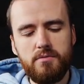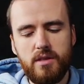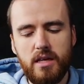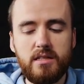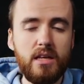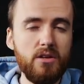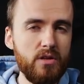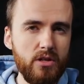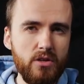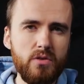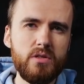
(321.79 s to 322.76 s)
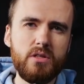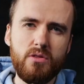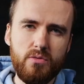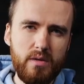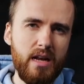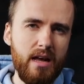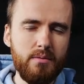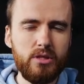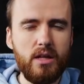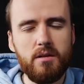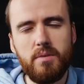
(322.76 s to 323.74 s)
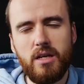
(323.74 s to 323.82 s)
things that you can use, 3 damage
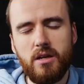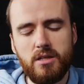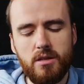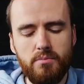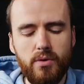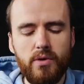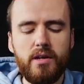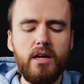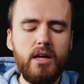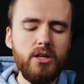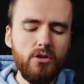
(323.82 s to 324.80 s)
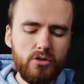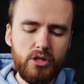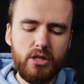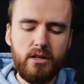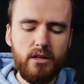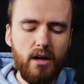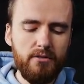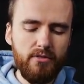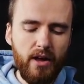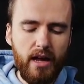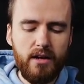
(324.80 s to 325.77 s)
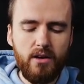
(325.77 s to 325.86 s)
that can be done to the board. Usually good enough,
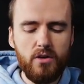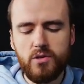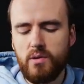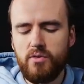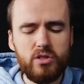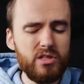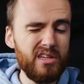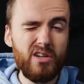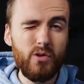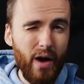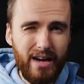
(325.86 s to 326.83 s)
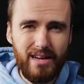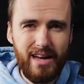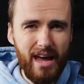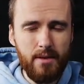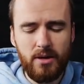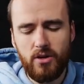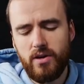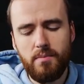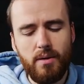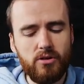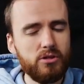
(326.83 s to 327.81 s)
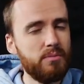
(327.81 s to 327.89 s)
and also if you're just in a grindy game, Ingredient
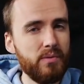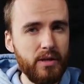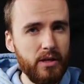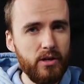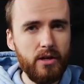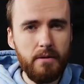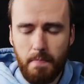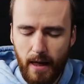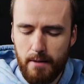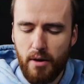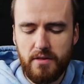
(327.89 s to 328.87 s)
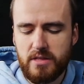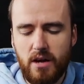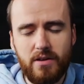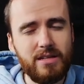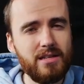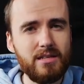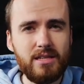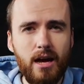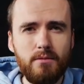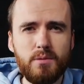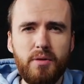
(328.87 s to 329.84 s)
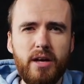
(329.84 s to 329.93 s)
Pouch can be really good. I brought this out against a
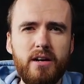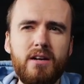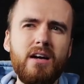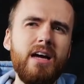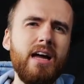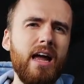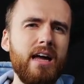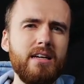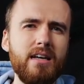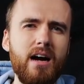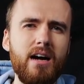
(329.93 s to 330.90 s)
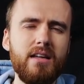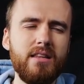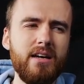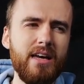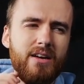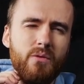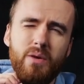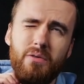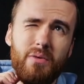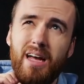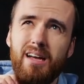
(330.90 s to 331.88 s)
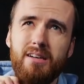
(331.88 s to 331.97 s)
Slimes player and got like,
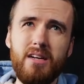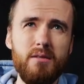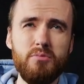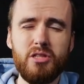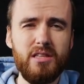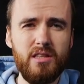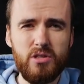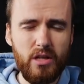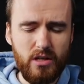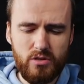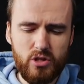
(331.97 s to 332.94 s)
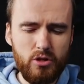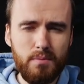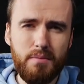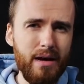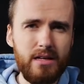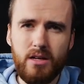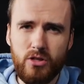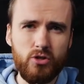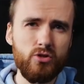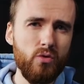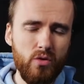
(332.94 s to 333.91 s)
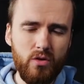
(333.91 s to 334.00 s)
we ended up just in this like super mega
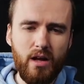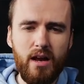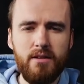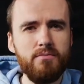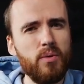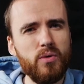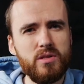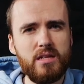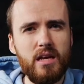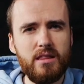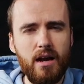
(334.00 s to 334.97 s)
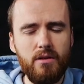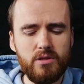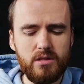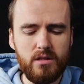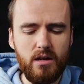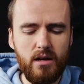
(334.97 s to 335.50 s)
control kind of board state that I was